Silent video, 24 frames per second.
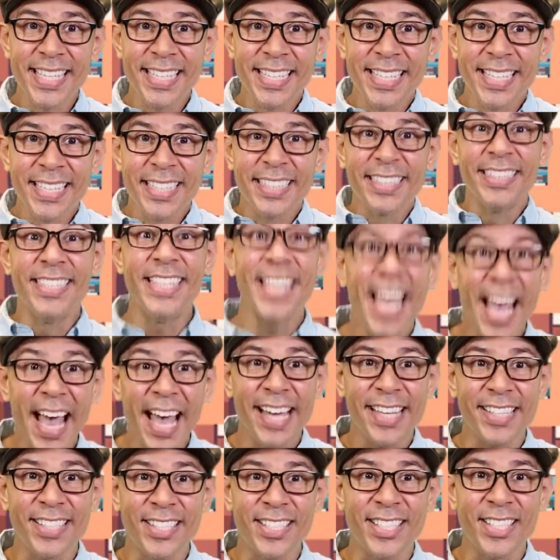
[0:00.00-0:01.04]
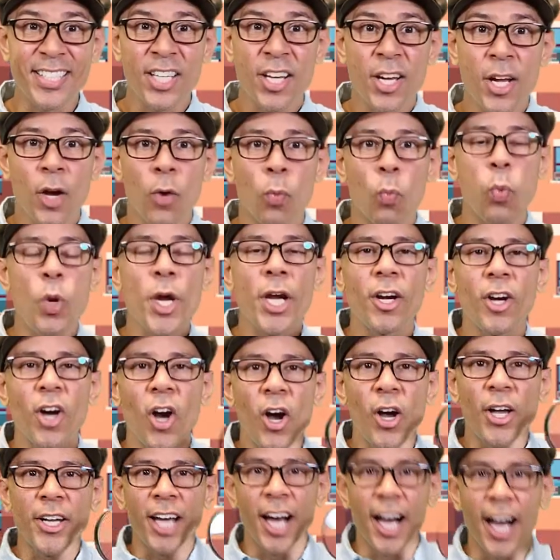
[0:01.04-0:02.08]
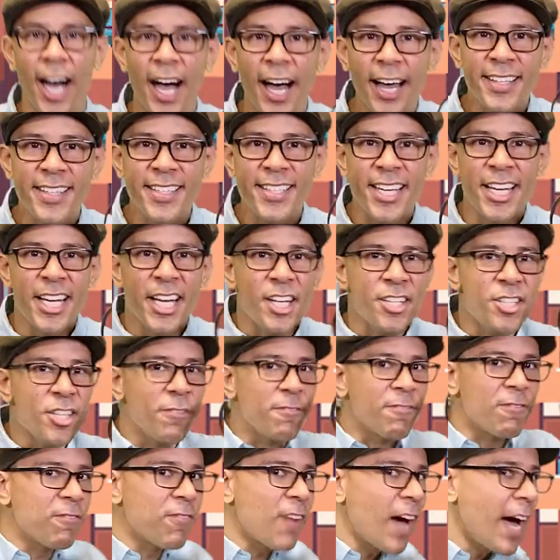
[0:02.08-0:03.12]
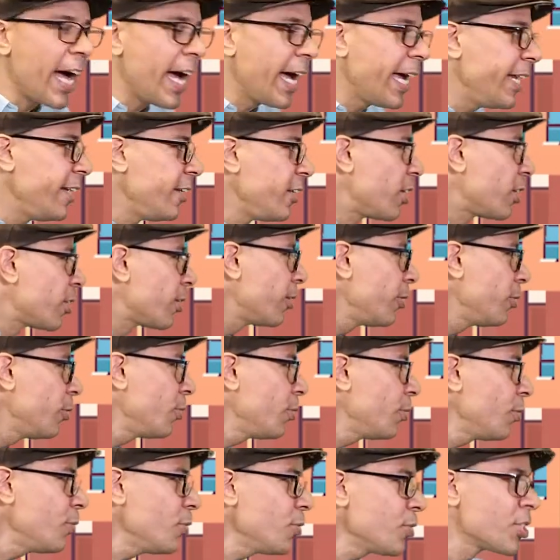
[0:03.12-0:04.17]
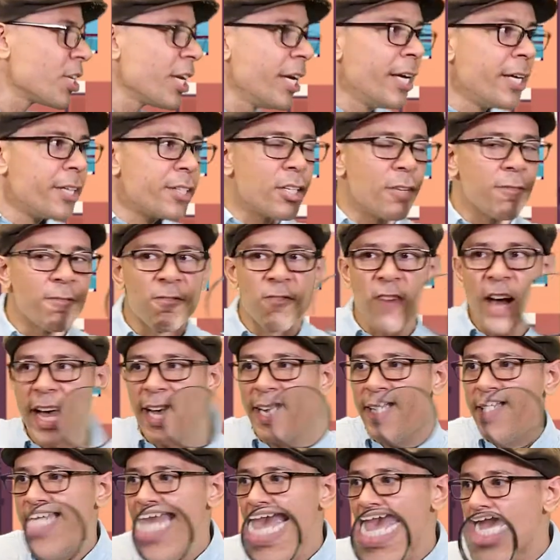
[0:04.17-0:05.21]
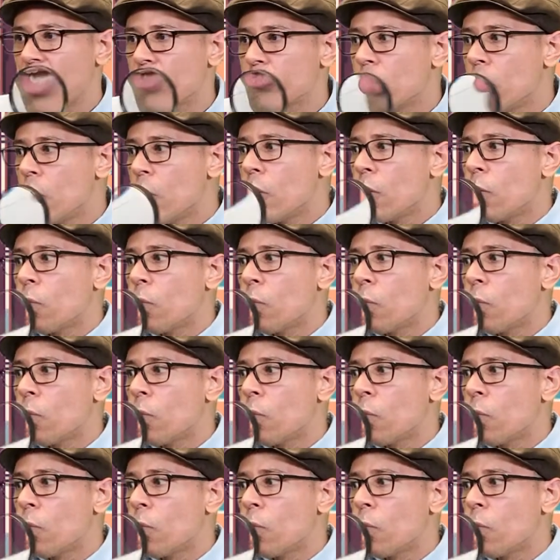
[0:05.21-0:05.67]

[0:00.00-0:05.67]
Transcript: Yes, we're on a hunt to find clues to find out